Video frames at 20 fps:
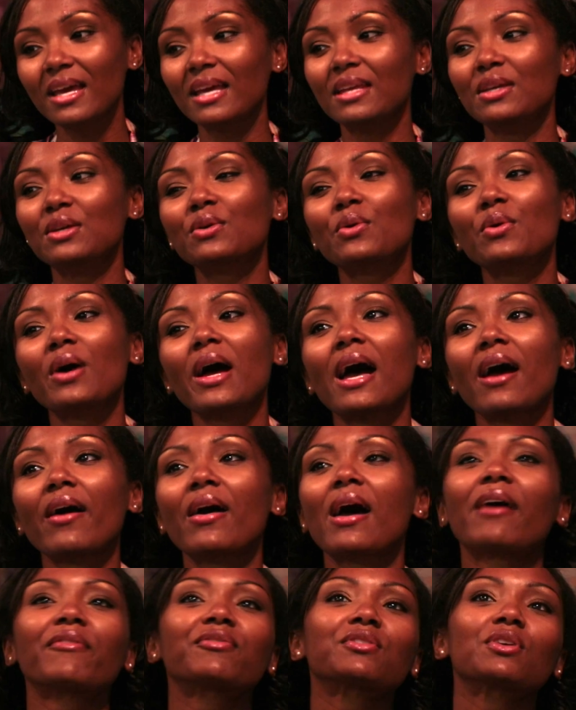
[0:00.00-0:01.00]
and you don't
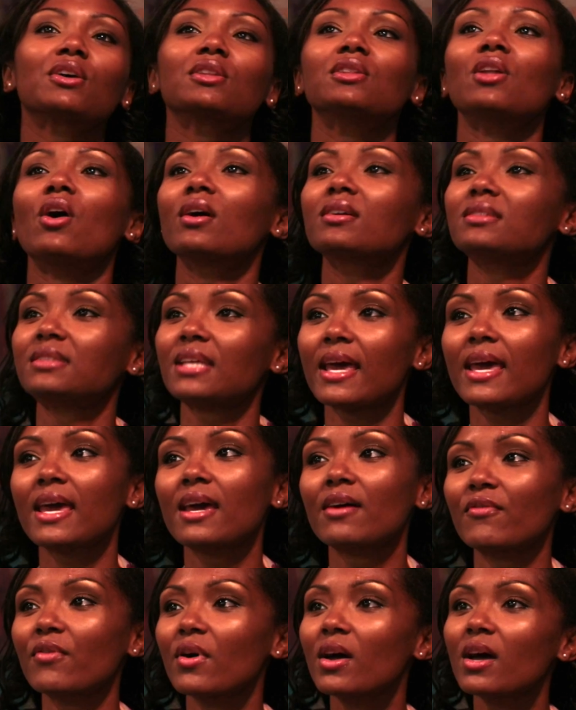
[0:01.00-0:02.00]
have, after a long
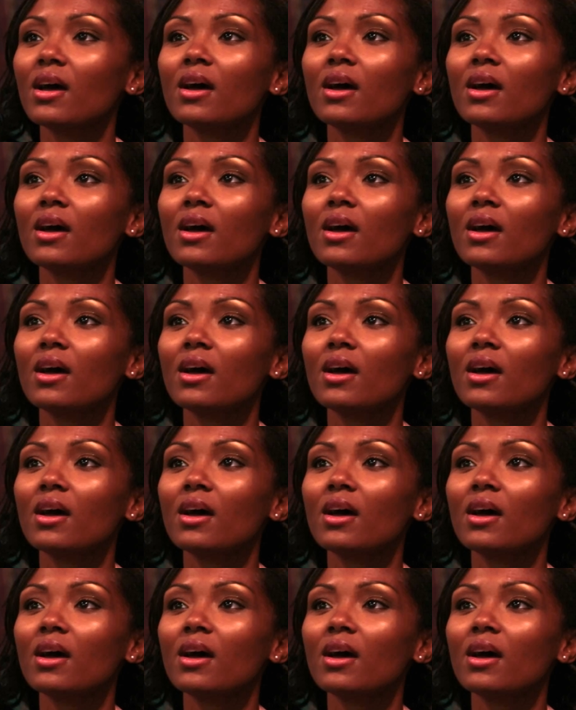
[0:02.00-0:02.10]
day